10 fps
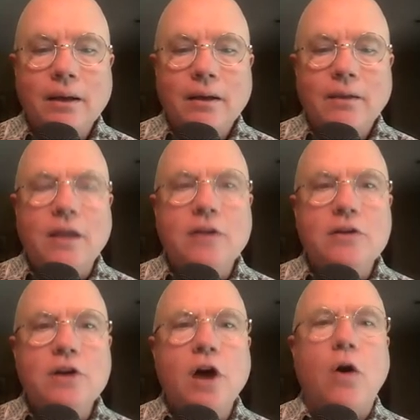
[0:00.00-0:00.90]
They
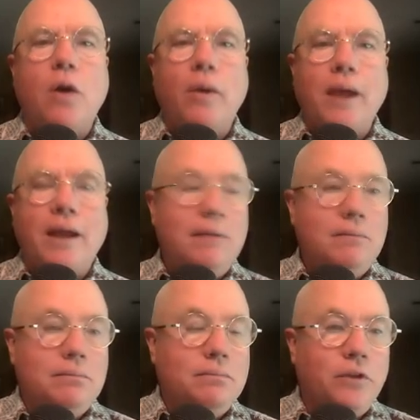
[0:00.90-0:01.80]
know already,
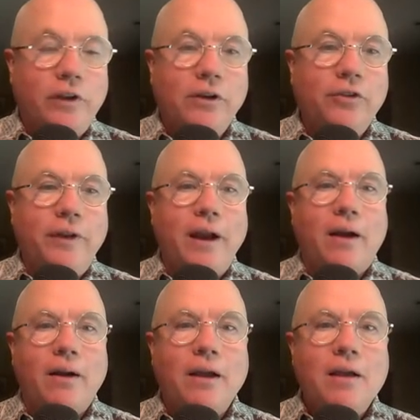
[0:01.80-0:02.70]
the signals are
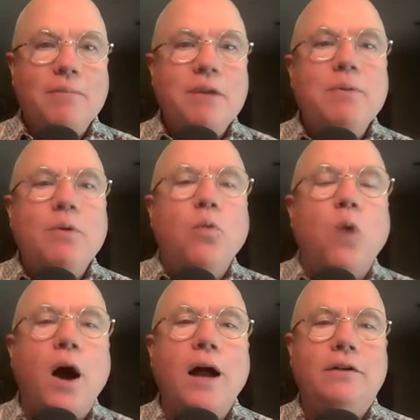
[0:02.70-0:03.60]
there. People
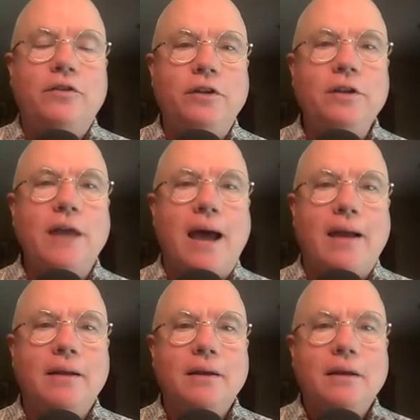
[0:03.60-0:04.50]
want to see that.